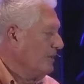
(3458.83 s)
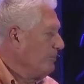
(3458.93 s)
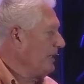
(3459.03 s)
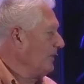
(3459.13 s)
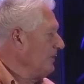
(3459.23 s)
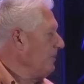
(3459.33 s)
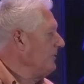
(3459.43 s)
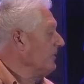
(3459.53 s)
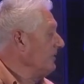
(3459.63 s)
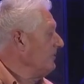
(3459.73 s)
because he
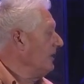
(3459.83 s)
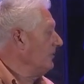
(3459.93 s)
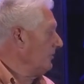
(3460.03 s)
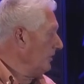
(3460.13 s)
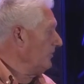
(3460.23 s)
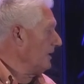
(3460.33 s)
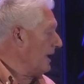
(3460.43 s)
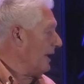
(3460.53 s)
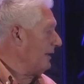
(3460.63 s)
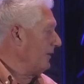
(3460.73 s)
basically says there is a
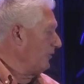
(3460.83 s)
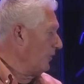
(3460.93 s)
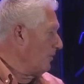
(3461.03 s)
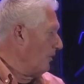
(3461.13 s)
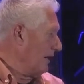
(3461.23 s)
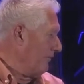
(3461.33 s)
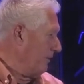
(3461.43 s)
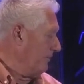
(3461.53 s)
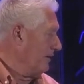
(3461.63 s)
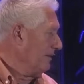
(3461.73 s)
God and there's only one of them.